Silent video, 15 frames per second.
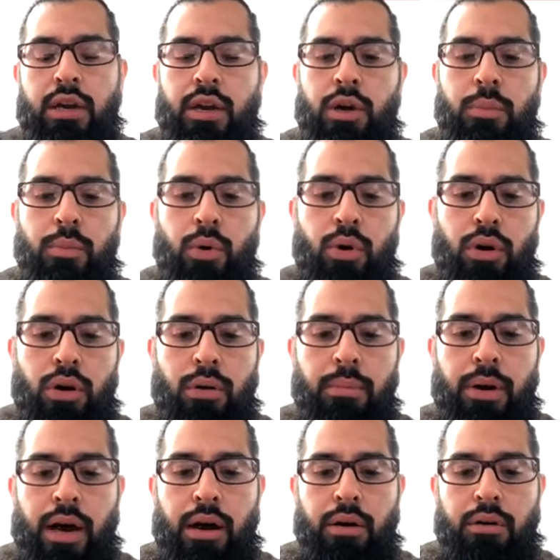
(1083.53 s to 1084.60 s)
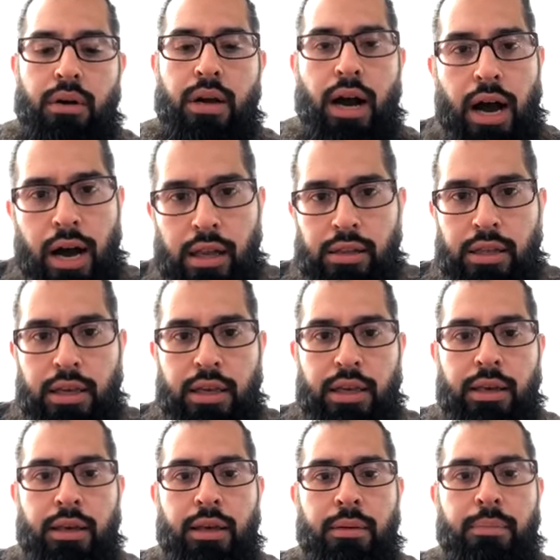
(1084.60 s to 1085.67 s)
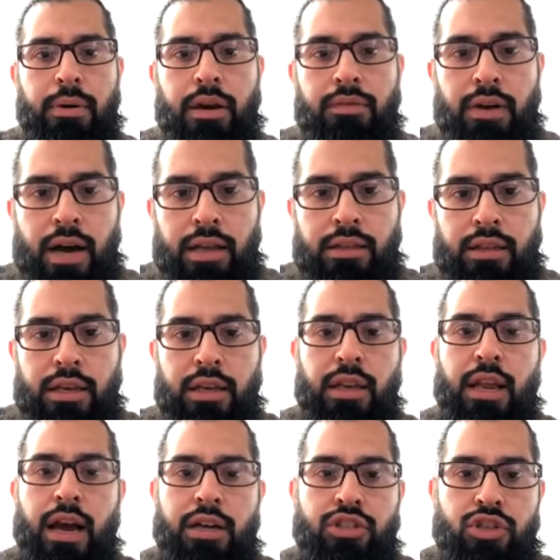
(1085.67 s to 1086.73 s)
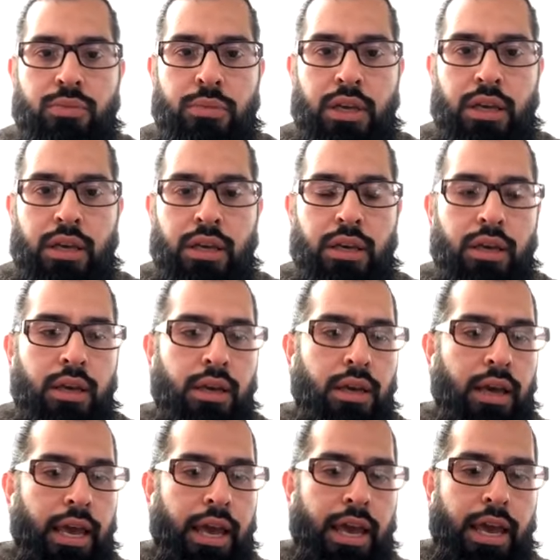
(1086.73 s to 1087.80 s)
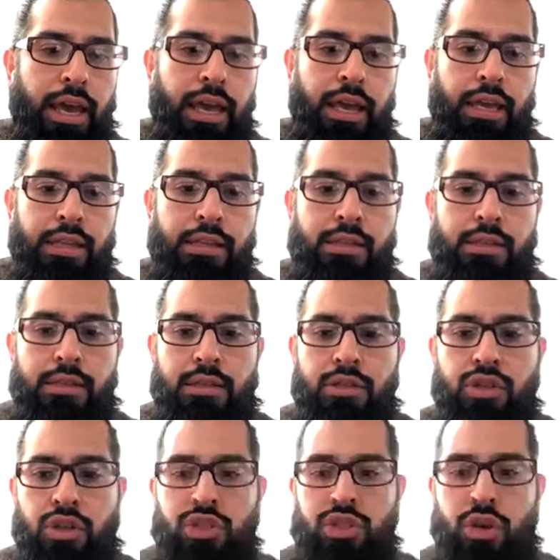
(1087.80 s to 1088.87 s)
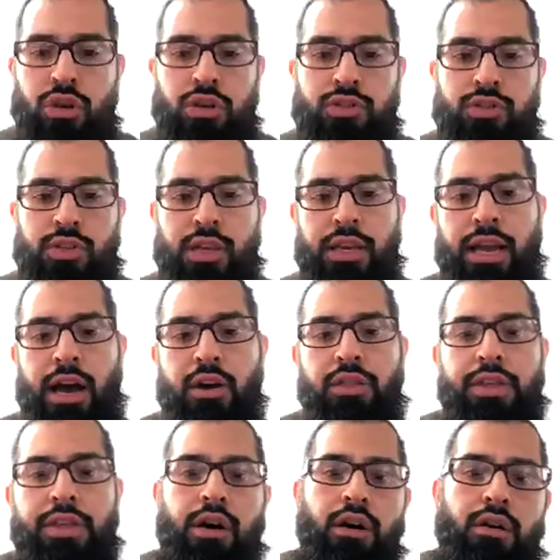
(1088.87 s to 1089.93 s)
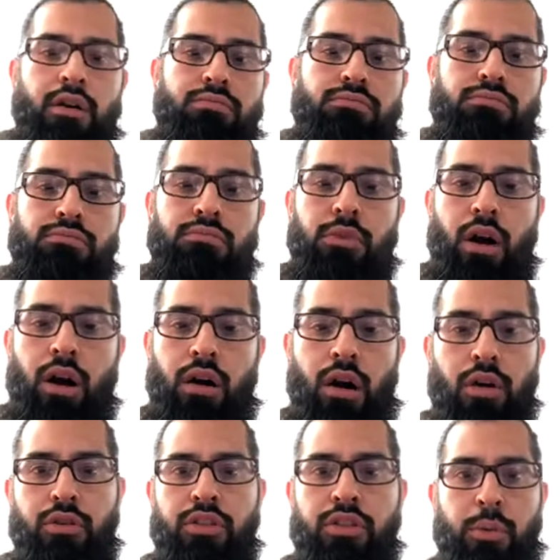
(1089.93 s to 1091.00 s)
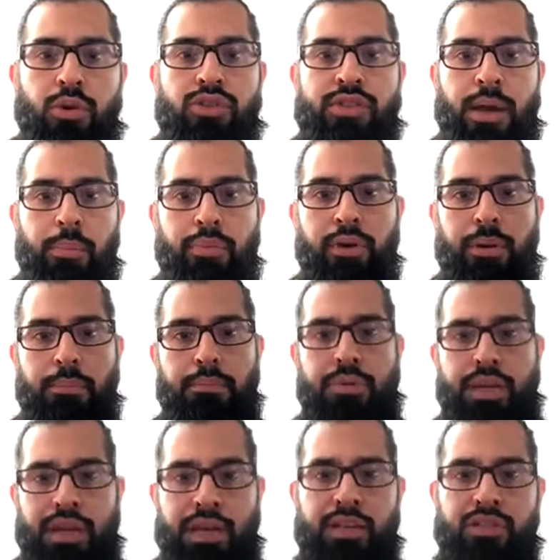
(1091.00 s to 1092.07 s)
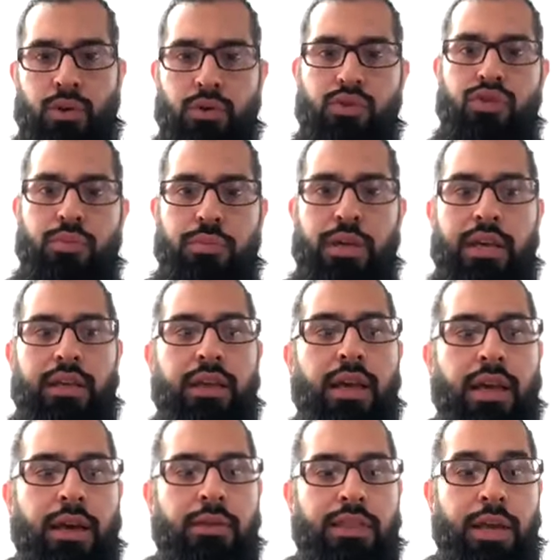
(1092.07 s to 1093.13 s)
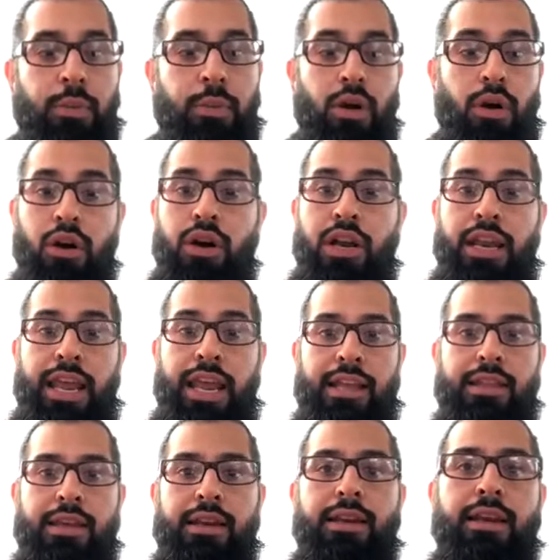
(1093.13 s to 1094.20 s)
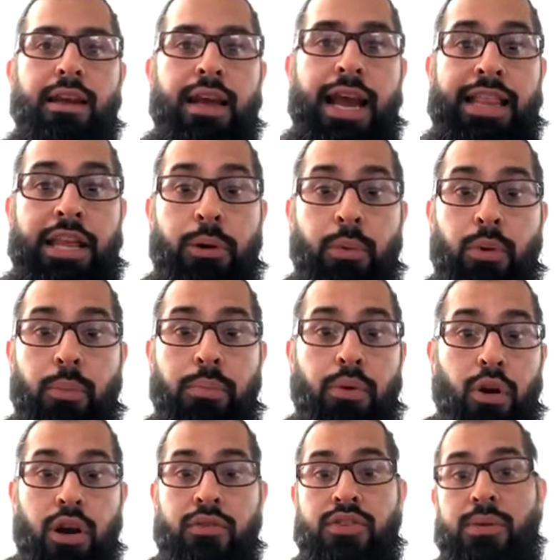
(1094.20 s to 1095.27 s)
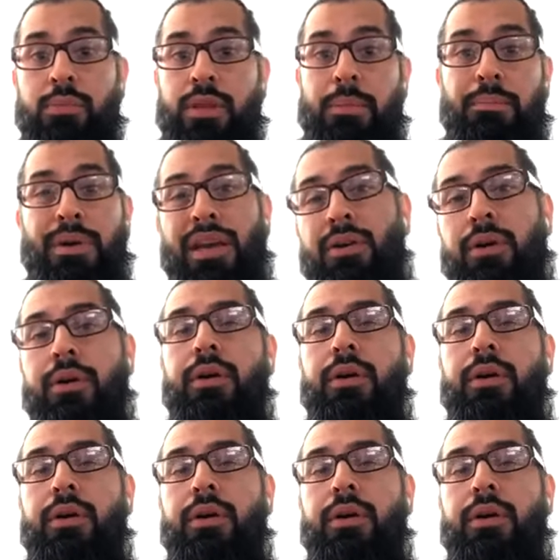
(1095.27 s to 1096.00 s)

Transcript: more about Kali, Parvati, Lakshmi, and just started seeing how they all, although they were separate beings, so to speak, they were all connected and they were part of something bigger.